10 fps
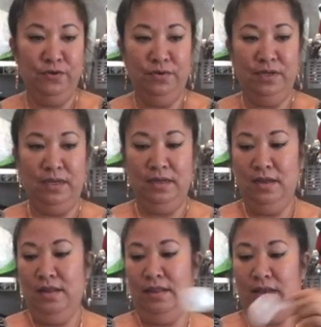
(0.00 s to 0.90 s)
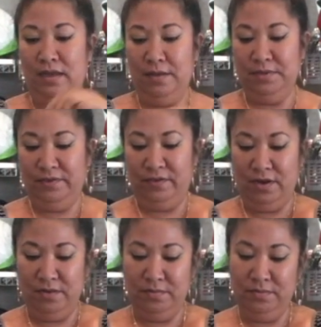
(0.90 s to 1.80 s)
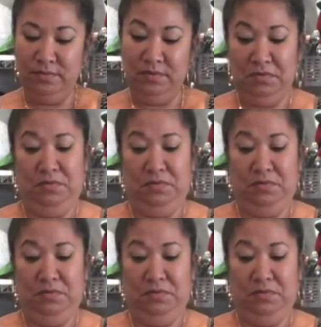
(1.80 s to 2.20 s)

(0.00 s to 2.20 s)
food that comes from